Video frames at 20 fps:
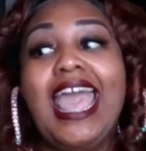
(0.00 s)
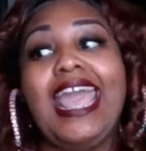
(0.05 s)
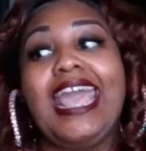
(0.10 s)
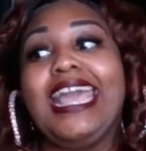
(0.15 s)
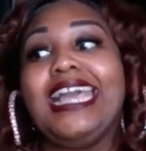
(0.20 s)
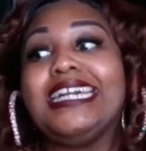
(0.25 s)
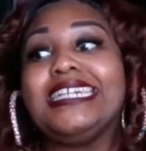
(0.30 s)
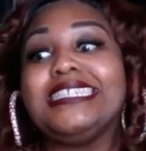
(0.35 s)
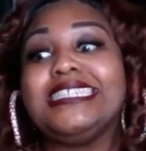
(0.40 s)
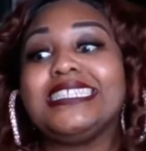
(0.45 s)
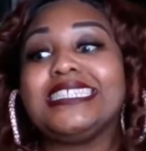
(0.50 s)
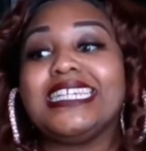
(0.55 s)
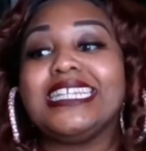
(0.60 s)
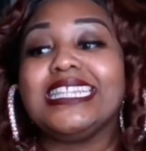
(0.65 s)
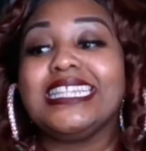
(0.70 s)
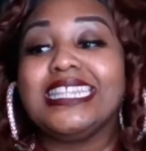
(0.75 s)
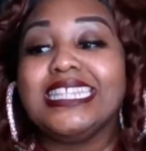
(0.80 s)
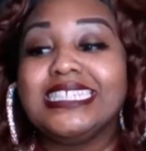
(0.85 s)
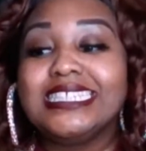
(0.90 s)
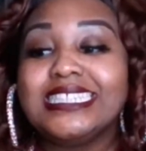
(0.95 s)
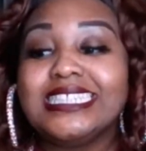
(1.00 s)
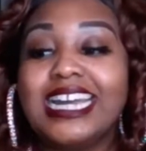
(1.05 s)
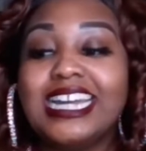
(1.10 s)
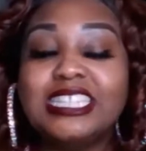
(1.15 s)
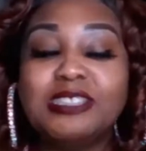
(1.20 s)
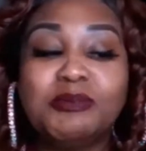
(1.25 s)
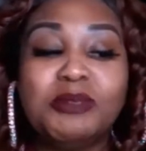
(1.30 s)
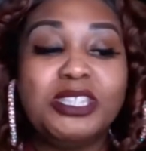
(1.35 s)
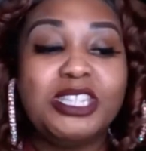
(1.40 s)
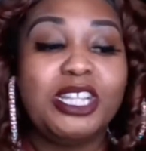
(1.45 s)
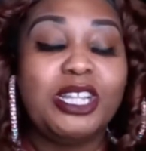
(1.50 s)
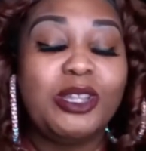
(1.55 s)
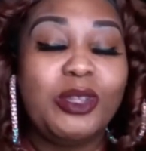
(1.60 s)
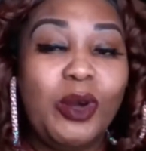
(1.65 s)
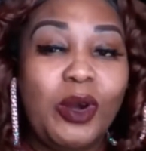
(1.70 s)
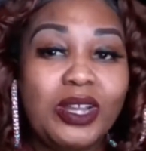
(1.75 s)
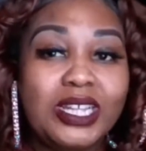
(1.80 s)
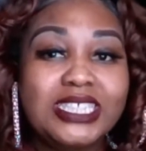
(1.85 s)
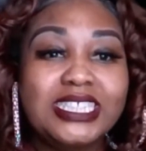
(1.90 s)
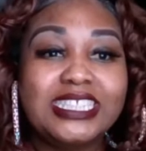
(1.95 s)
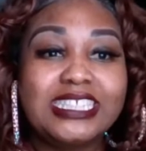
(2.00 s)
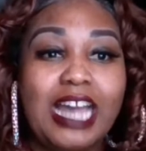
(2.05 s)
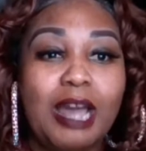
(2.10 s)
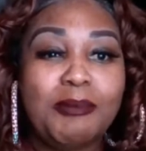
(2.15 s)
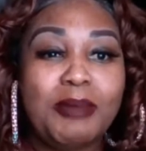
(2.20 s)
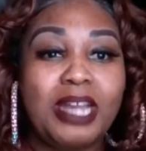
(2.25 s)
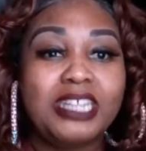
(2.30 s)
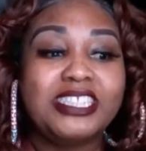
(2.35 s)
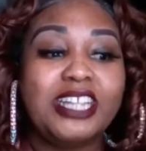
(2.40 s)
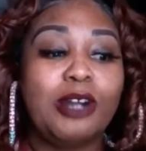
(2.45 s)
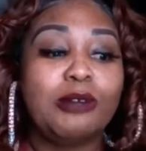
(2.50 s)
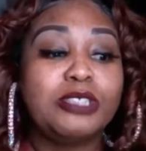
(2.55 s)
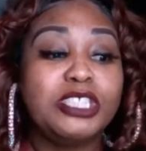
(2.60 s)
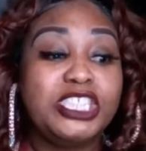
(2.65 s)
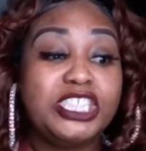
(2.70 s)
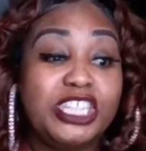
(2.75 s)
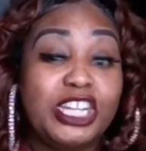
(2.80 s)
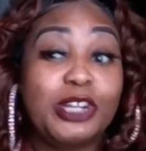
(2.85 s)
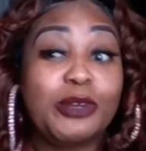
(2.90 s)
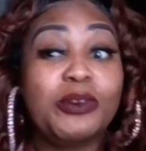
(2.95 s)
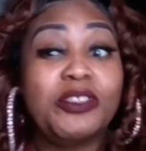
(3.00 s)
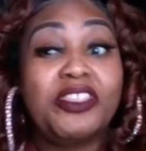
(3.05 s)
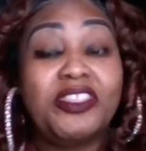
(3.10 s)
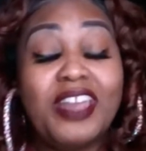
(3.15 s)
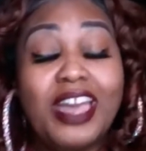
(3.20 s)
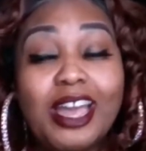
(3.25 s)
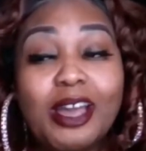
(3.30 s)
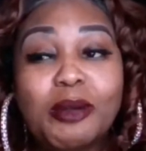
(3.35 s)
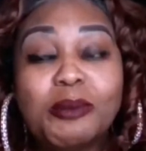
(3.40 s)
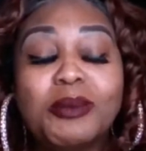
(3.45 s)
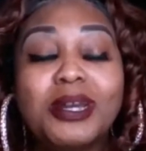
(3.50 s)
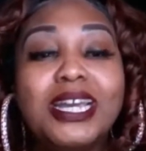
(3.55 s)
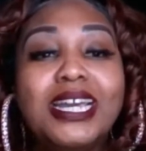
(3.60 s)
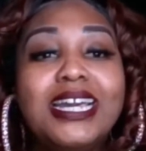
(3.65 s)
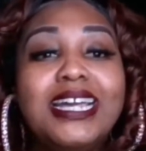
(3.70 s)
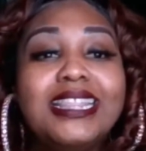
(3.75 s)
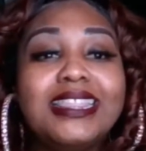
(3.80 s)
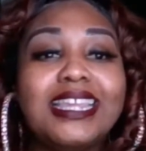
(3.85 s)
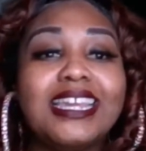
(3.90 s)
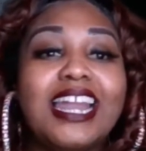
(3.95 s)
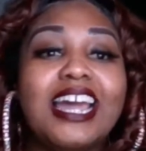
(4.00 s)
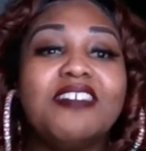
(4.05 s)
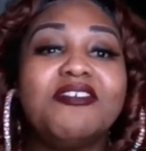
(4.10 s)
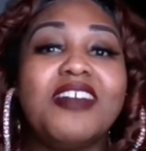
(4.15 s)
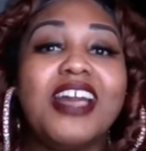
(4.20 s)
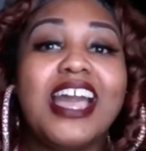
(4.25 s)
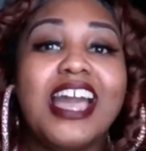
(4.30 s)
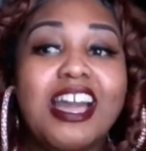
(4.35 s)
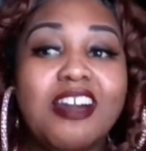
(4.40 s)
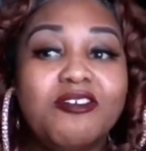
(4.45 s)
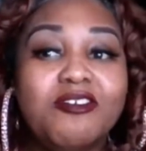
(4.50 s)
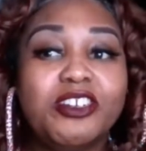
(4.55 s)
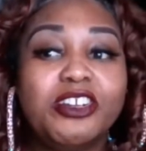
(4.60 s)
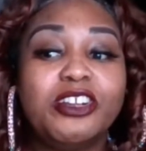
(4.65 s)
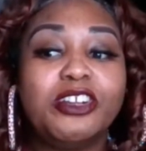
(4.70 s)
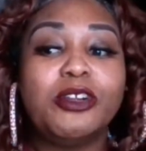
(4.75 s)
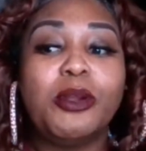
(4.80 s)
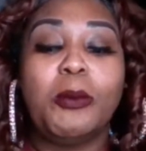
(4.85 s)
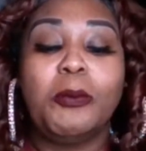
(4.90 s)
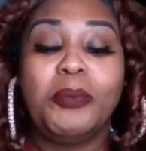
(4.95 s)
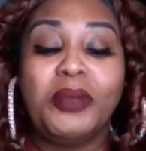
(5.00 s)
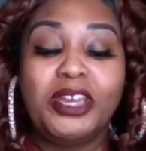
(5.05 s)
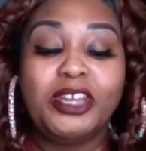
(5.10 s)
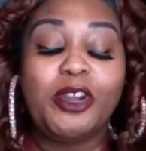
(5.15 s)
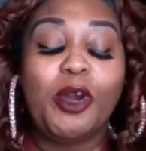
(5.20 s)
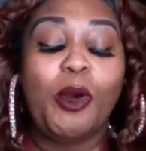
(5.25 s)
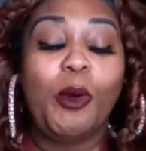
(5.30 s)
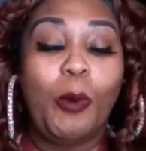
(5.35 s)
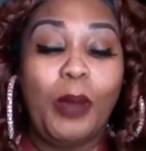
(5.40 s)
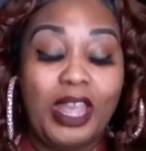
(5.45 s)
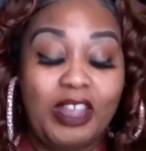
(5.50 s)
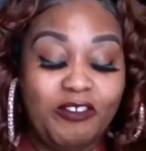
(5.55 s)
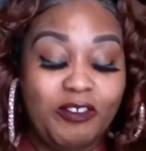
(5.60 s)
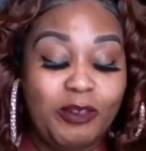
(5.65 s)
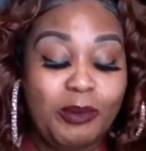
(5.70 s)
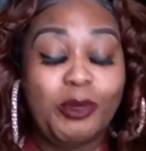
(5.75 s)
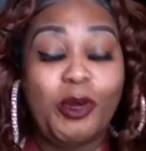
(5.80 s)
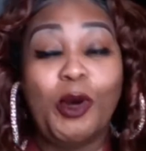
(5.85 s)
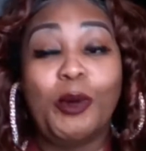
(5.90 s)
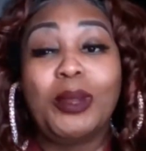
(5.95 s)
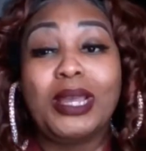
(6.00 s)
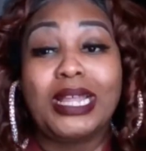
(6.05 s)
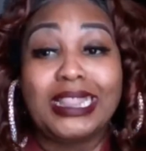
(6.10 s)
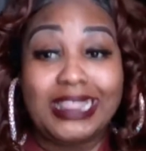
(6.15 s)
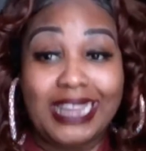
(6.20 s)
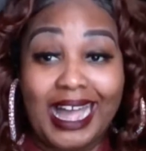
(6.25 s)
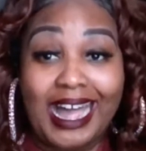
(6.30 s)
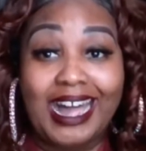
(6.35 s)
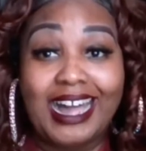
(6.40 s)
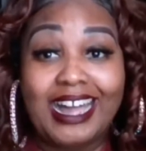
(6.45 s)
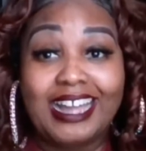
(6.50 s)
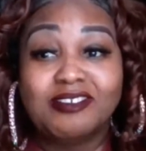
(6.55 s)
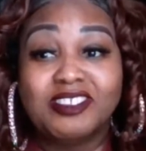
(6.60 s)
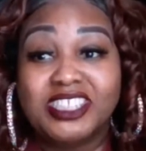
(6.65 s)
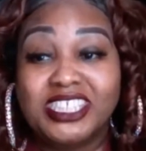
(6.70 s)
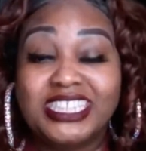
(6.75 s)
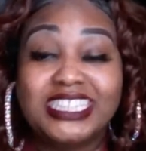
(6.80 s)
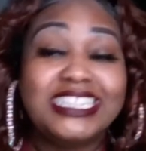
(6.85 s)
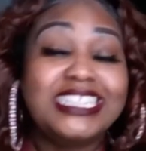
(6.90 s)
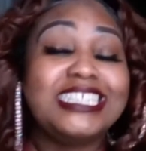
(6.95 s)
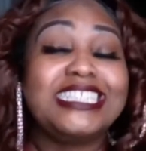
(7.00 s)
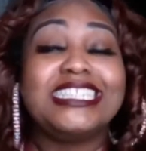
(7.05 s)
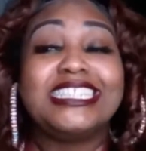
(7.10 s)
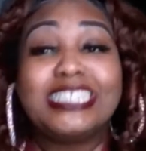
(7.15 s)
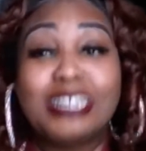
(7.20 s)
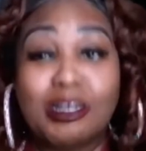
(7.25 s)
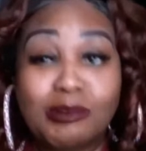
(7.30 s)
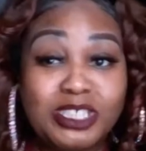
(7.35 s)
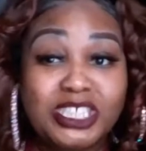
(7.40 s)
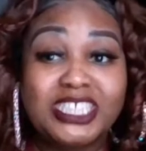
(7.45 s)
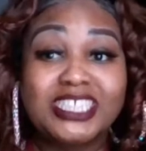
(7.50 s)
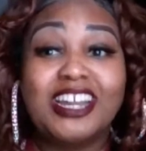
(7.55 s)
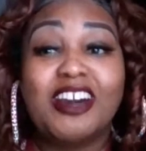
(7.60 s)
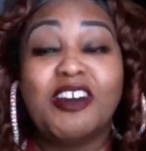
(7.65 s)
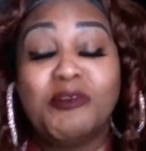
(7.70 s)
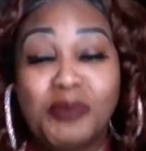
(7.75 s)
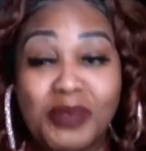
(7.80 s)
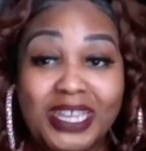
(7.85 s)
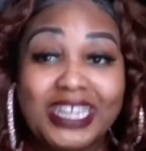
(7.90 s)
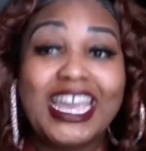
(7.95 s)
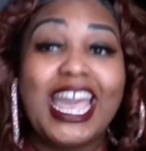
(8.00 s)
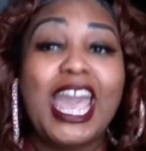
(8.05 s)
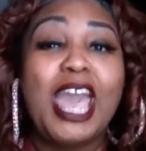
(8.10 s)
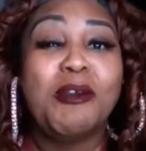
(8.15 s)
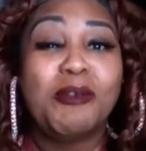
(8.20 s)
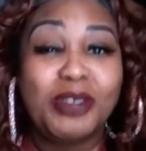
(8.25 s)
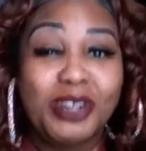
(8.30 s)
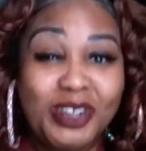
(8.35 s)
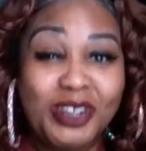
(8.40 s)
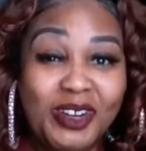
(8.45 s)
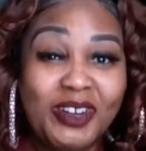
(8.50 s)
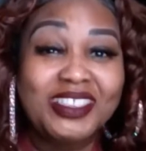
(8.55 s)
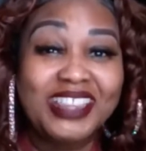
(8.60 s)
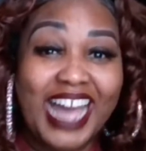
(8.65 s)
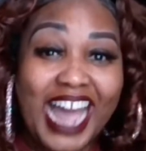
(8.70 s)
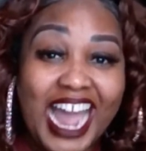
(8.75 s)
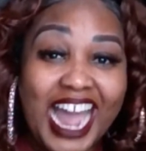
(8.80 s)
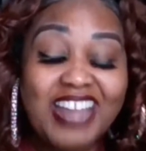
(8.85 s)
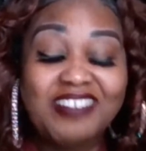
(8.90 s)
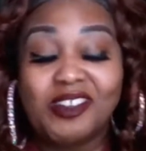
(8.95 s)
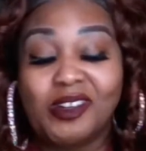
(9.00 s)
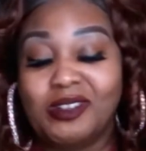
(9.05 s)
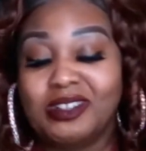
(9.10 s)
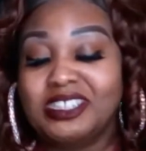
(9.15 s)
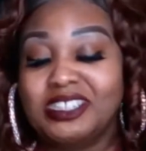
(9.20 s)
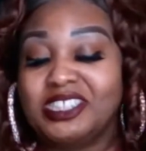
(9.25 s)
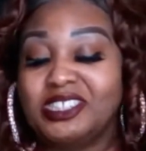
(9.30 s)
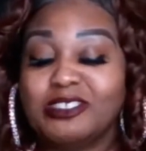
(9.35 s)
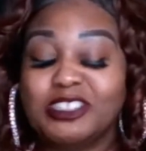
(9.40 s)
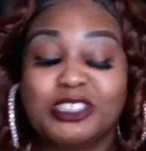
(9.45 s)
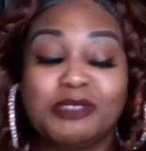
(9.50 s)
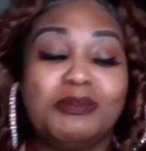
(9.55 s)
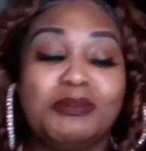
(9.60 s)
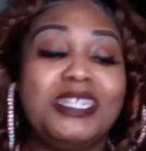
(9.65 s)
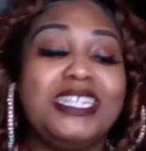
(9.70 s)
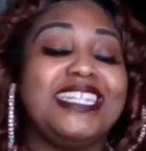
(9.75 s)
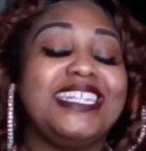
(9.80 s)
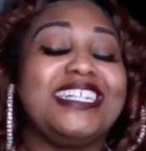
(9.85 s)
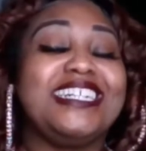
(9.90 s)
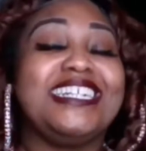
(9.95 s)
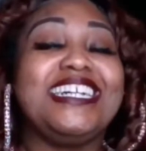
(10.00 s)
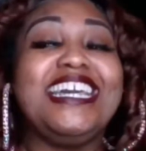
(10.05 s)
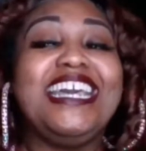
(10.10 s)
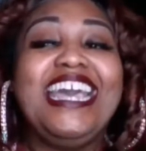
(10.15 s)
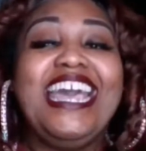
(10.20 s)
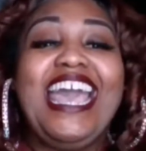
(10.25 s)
And this has been the longest time, as I was sharing with them, that I've ever been away from going live since the inception of being able to go live on social media.